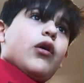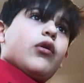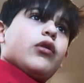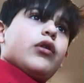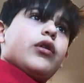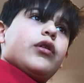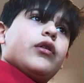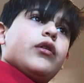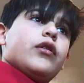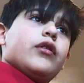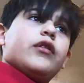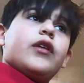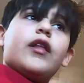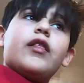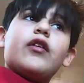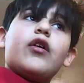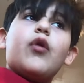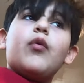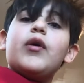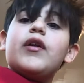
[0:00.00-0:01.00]
Now,
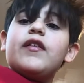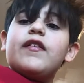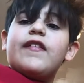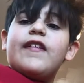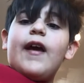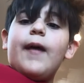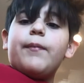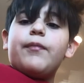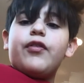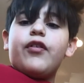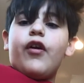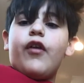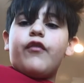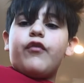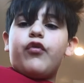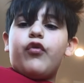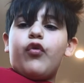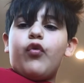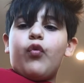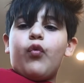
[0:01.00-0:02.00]
let's go in
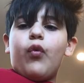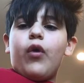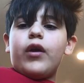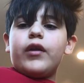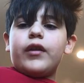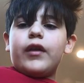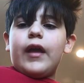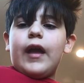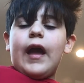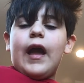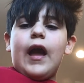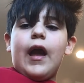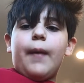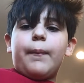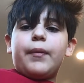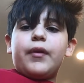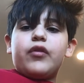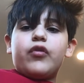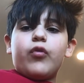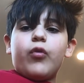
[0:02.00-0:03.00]
depth of what
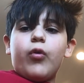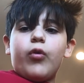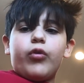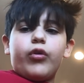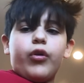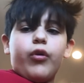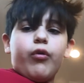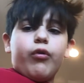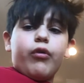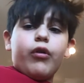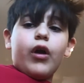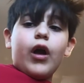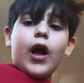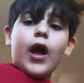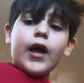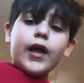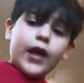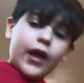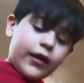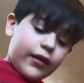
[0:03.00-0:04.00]
happened earlier.
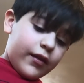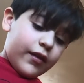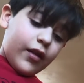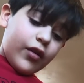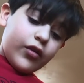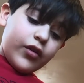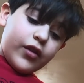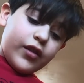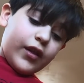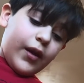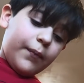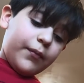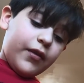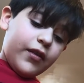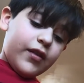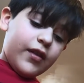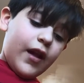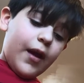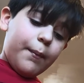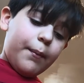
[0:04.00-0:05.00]
I accidentally
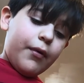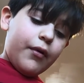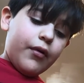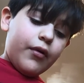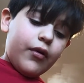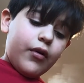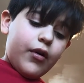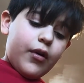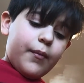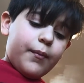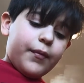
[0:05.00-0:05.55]
skipped a step,